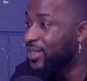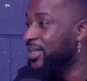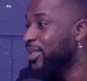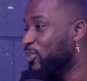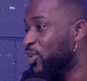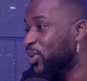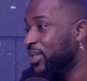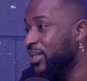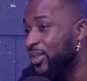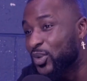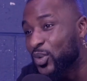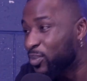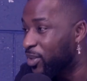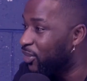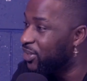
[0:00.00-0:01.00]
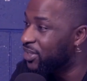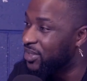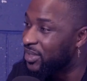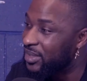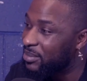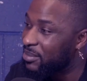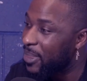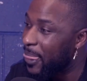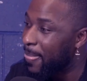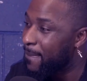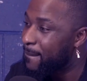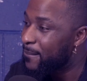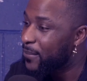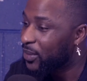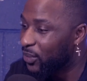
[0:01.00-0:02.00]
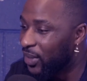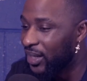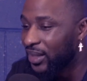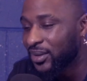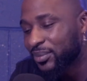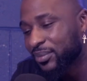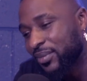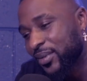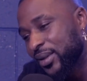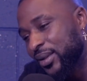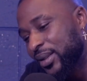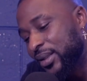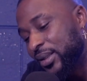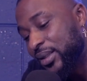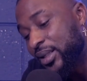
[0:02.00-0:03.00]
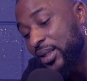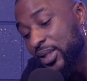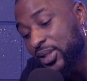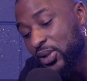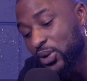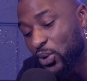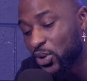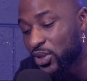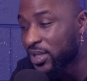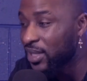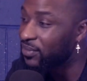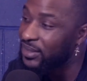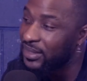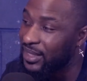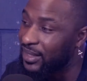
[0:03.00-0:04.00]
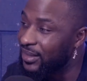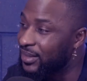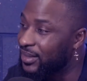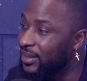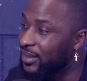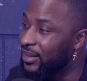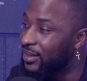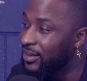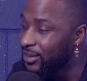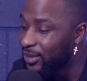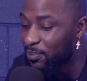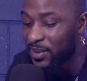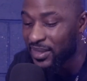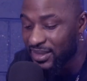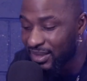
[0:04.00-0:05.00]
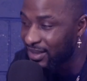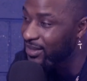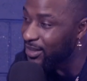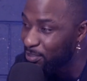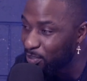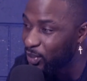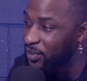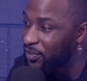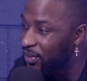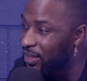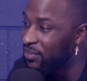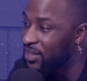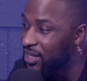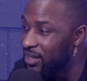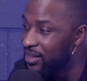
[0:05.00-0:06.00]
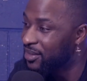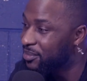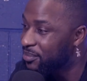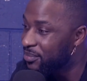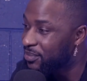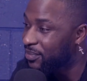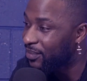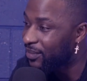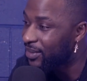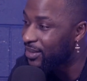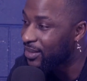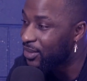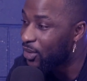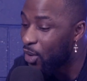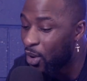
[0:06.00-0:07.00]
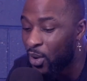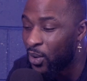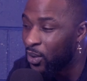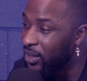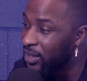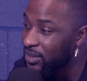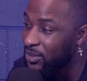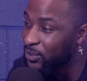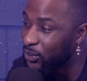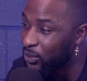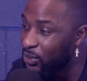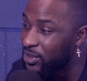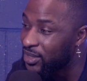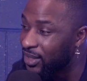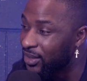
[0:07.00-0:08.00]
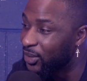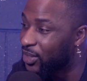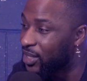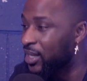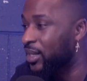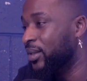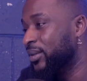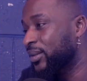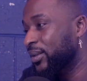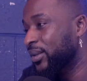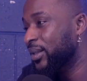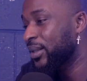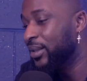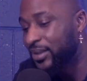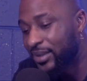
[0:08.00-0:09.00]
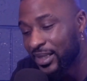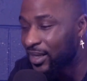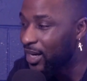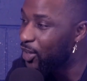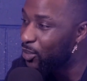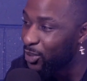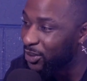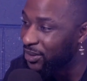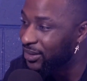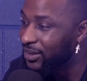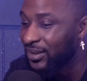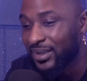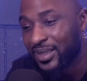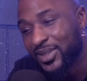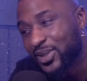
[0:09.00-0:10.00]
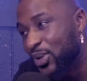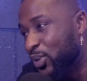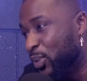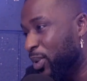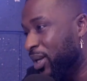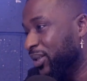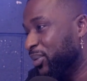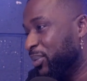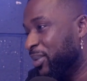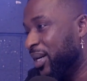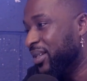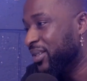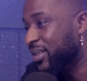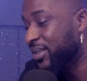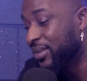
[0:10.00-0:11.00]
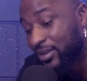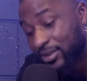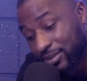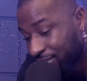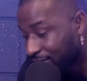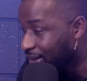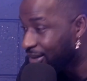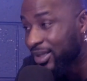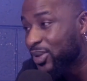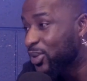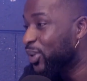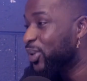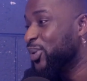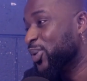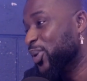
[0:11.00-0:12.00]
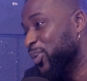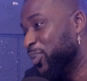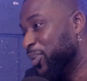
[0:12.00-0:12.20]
in the morning, they took my range, right? They said, listen, you got 7 days to pay 16.5K. Or else we're going to sell your car. Take our money, send you back to the balance. This is not a joke,